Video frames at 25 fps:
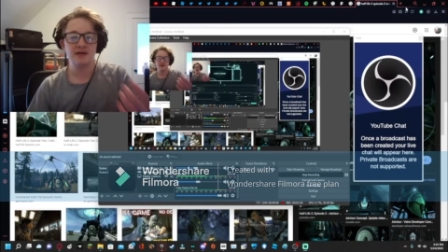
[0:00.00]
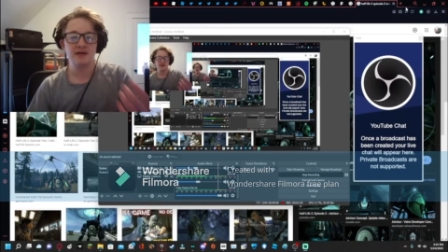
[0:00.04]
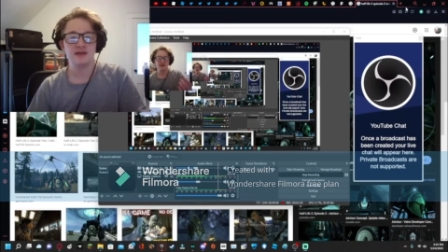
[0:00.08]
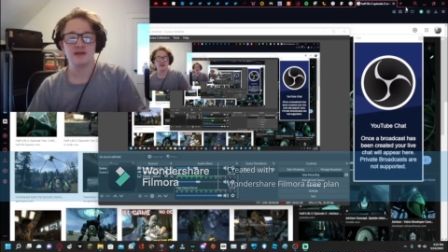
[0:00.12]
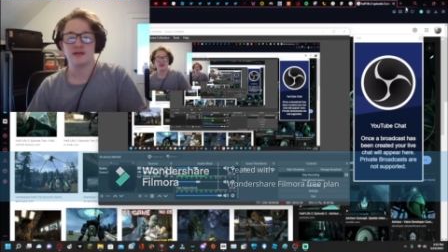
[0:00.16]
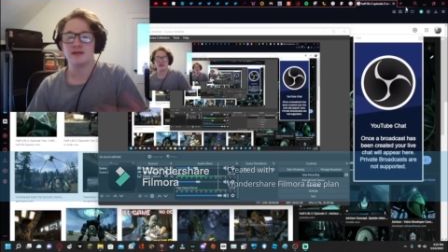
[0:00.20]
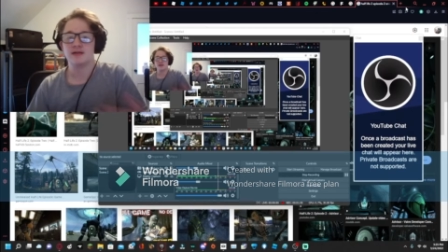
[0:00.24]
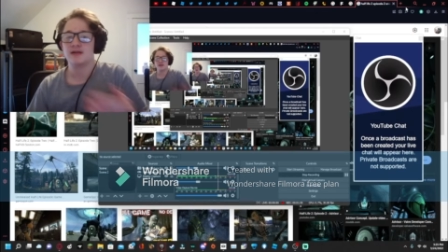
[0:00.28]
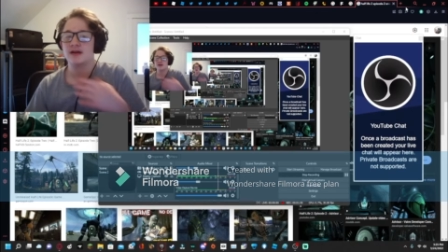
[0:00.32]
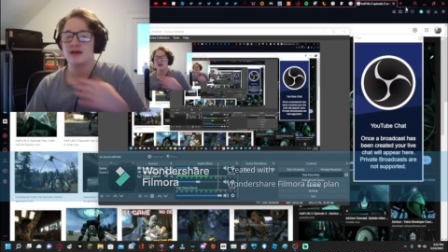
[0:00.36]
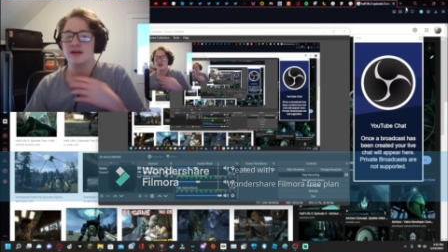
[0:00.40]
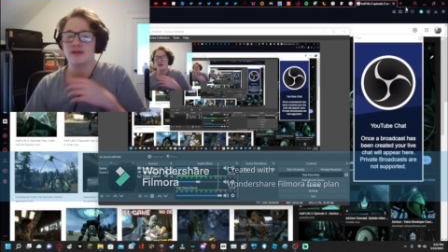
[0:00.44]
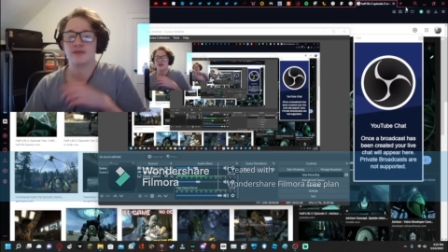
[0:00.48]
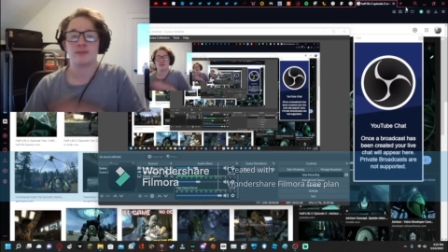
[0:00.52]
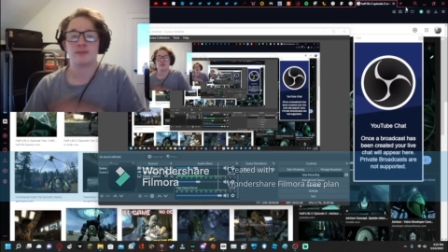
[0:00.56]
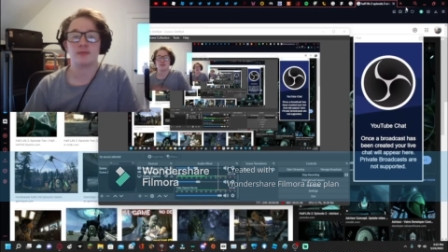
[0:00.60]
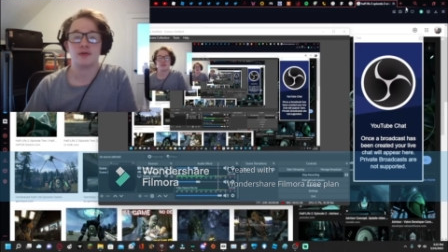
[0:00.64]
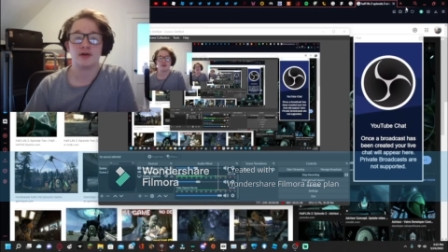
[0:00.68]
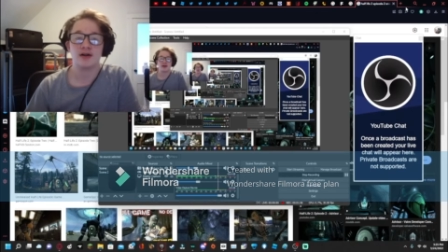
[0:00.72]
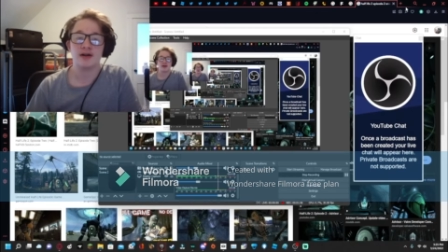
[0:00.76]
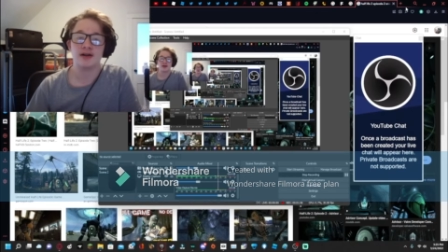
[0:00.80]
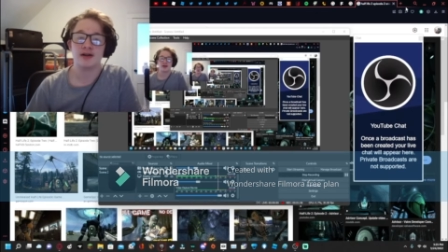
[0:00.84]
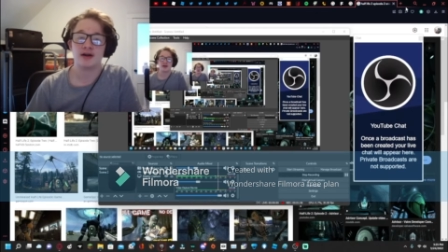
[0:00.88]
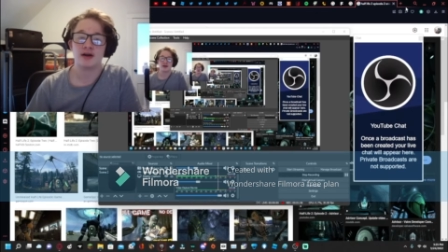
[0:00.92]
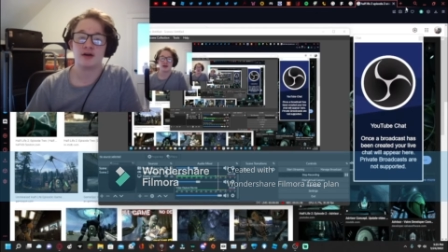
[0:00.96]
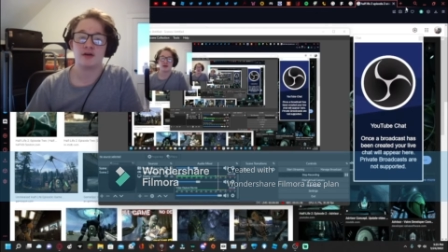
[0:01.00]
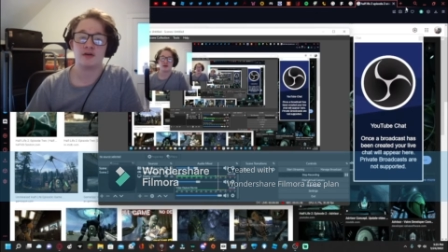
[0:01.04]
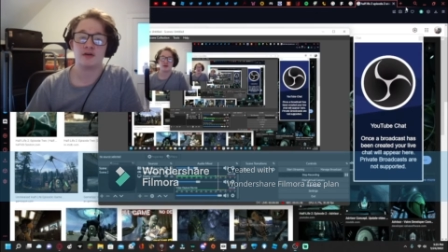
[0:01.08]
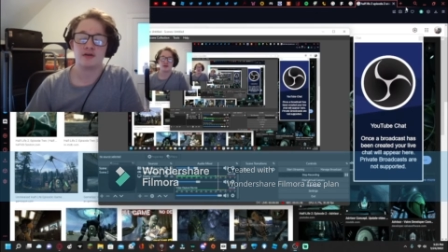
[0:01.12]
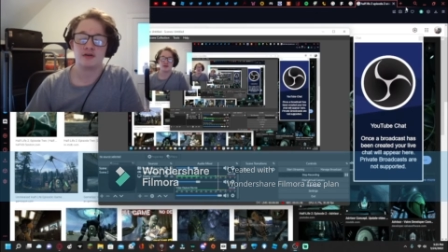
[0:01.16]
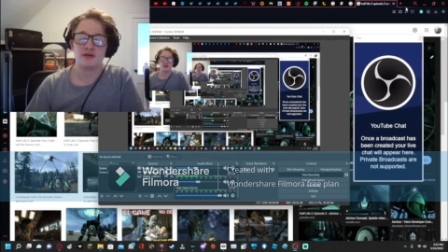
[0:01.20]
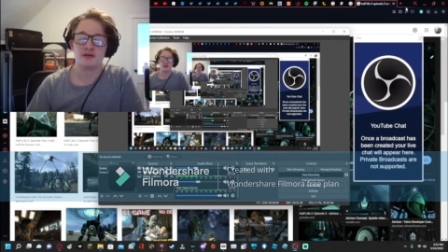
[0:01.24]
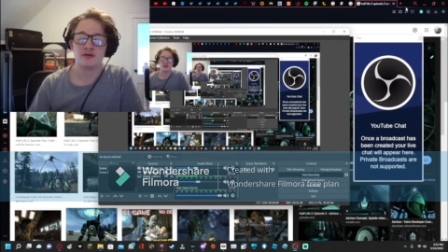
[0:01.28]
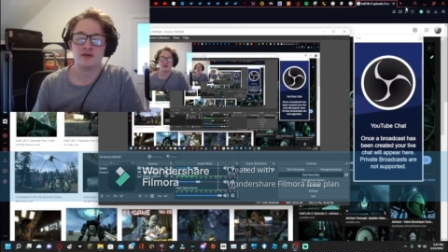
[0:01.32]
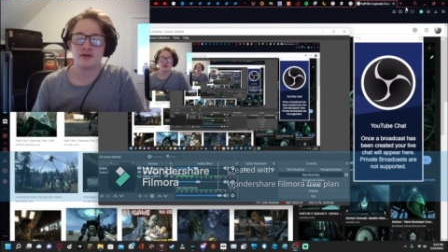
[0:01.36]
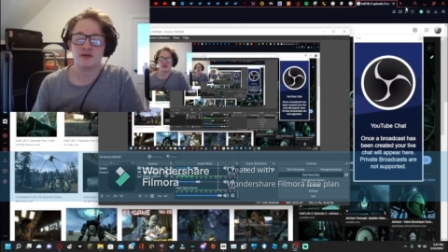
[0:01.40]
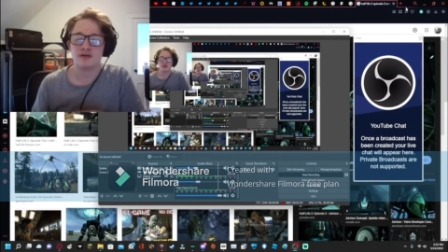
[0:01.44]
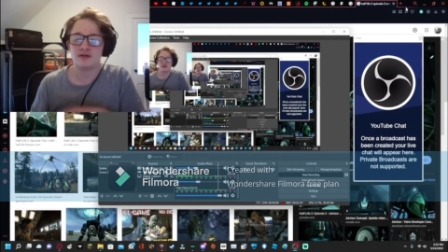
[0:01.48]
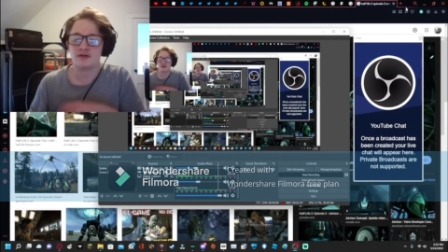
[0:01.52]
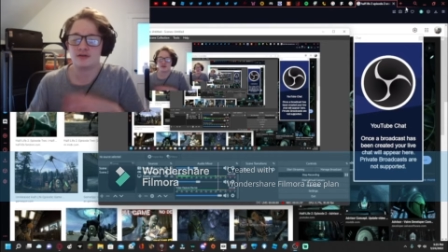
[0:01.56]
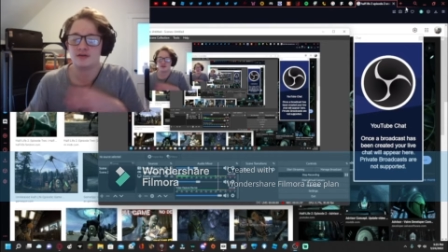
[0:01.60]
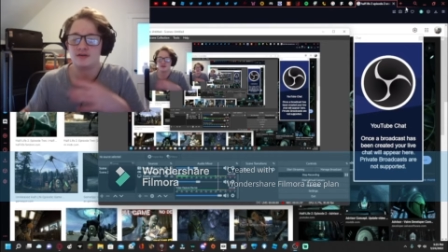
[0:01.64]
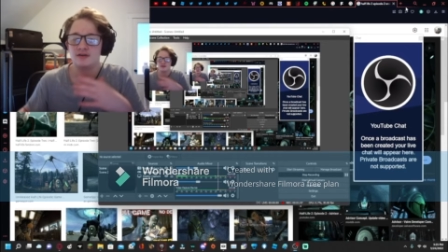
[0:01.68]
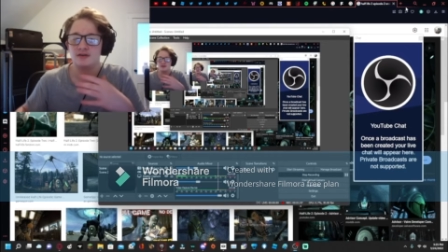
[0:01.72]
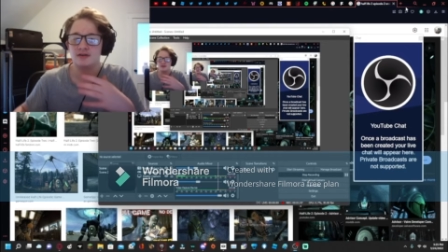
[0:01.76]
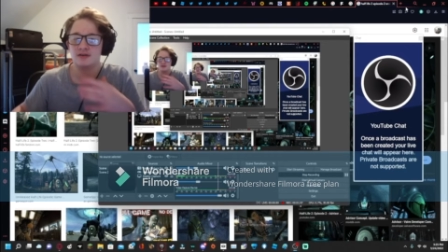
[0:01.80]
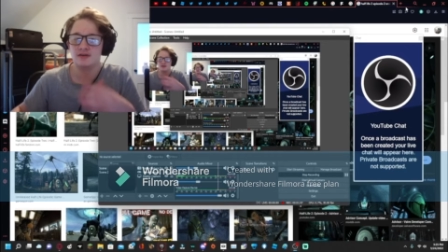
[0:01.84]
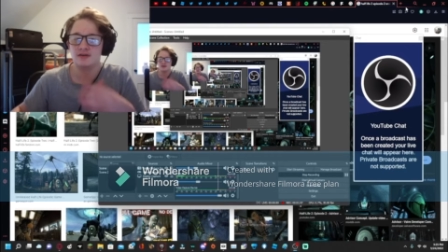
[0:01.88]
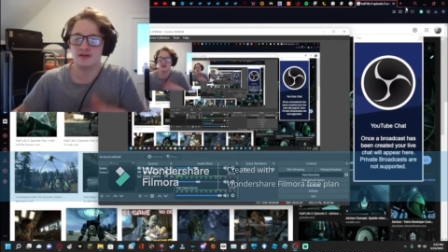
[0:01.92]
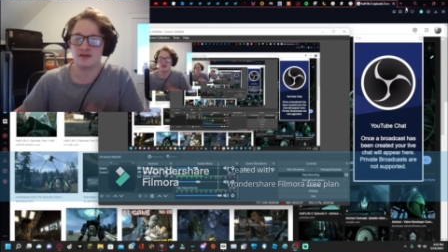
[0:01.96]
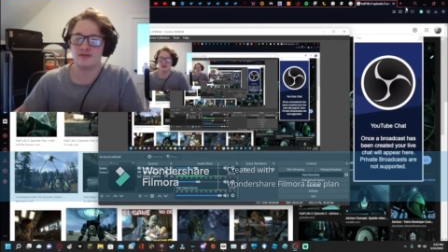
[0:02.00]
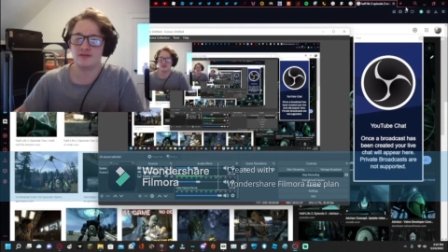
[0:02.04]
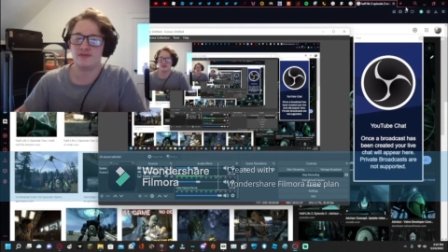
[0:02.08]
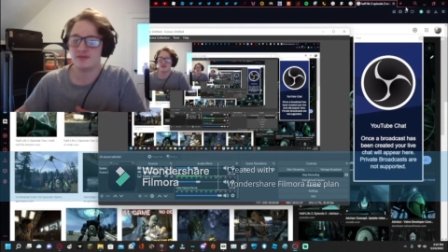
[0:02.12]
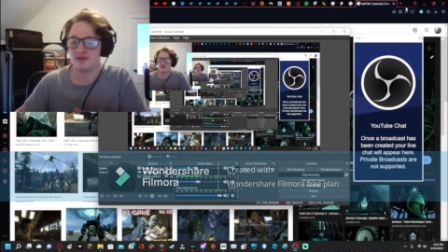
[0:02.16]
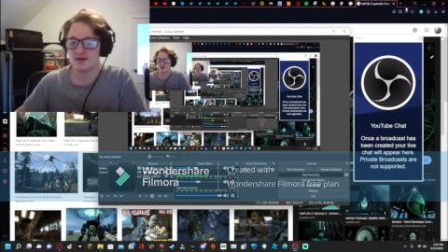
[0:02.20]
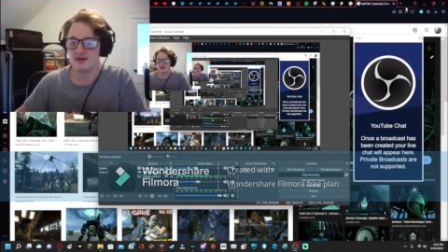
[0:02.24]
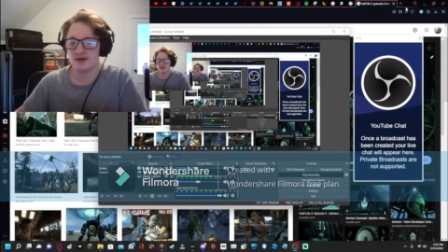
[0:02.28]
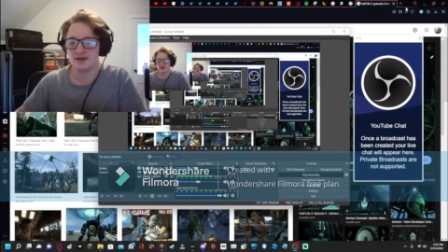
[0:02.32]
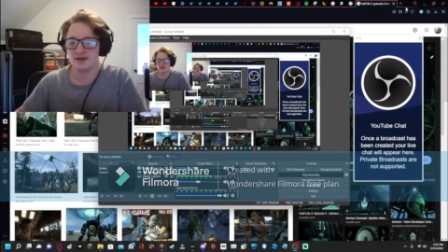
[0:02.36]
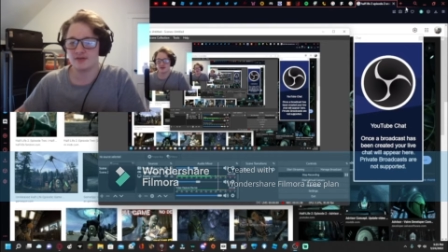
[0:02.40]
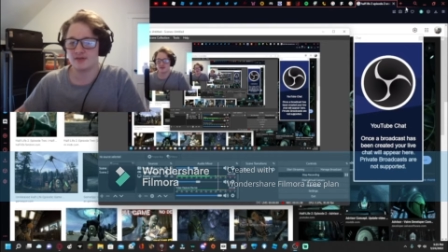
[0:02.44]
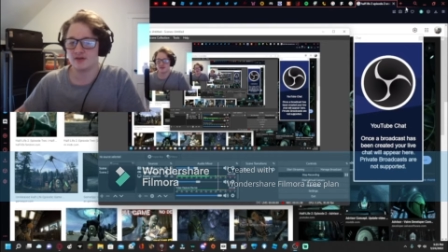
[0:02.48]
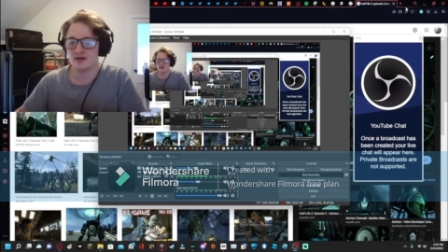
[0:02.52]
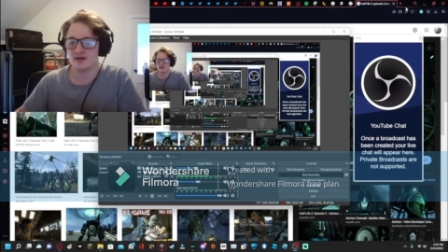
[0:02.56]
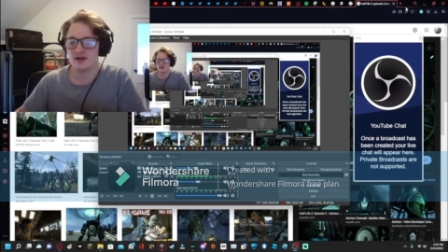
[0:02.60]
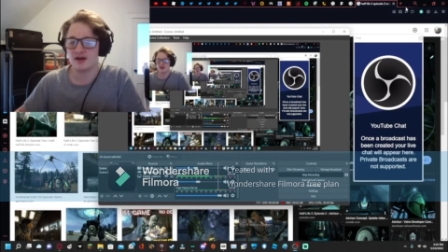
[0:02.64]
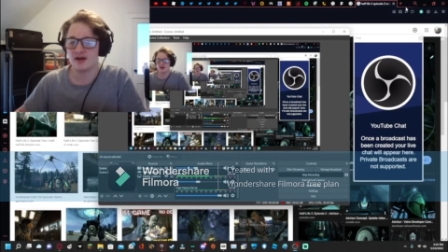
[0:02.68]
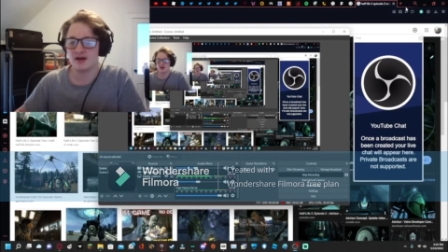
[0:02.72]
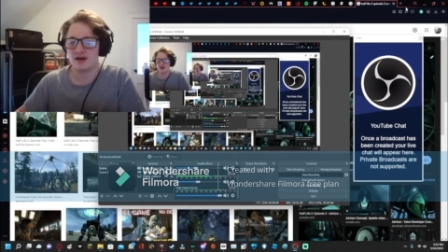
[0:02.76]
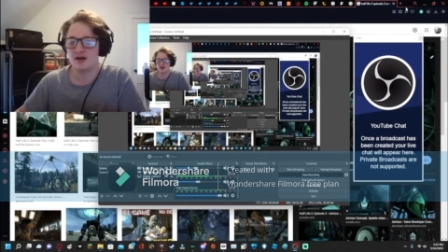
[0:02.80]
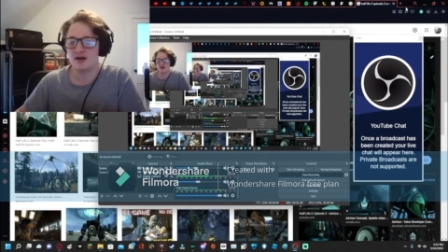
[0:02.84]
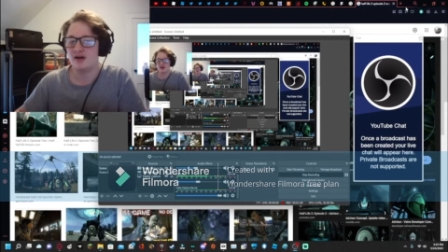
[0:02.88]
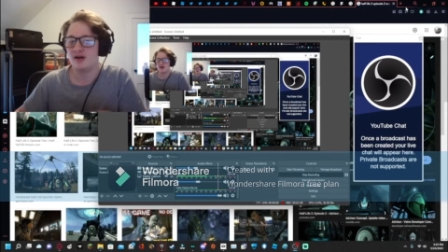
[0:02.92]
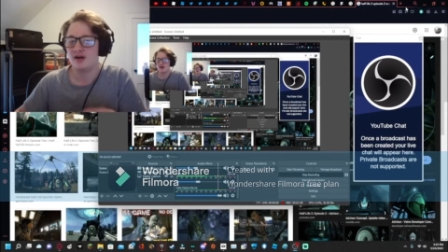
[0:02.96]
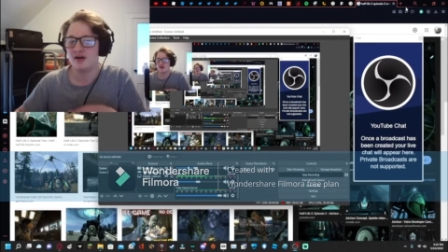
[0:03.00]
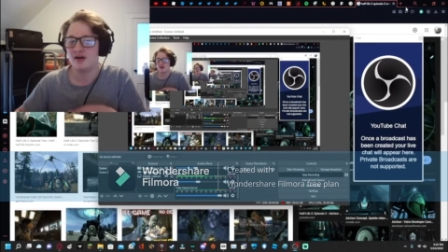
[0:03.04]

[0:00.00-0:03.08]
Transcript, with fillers: Eli's brain out. If you guys are not